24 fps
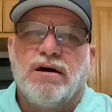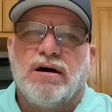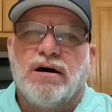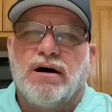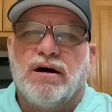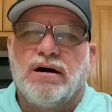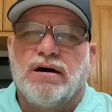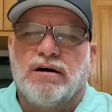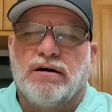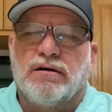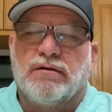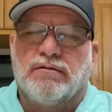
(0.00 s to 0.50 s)

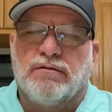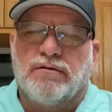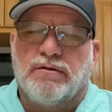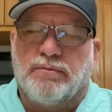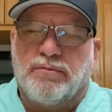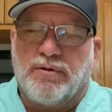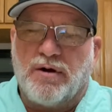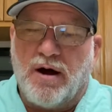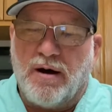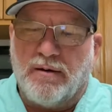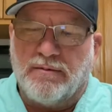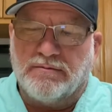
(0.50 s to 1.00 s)
The
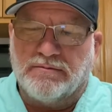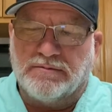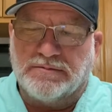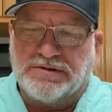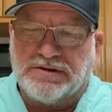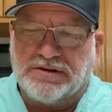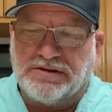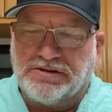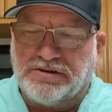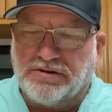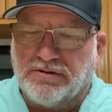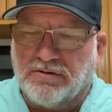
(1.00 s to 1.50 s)
problems
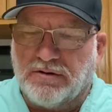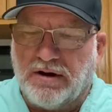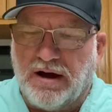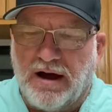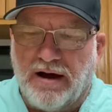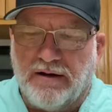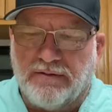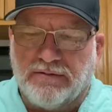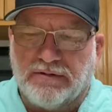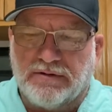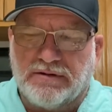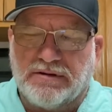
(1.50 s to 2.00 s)
that you'll
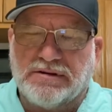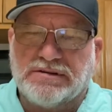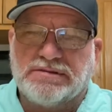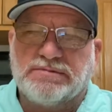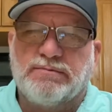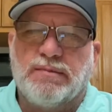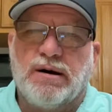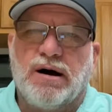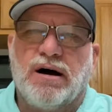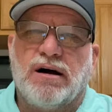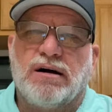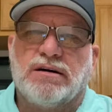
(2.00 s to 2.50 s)
have with this
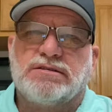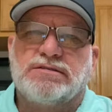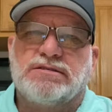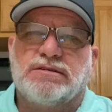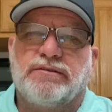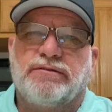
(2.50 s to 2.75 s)
box,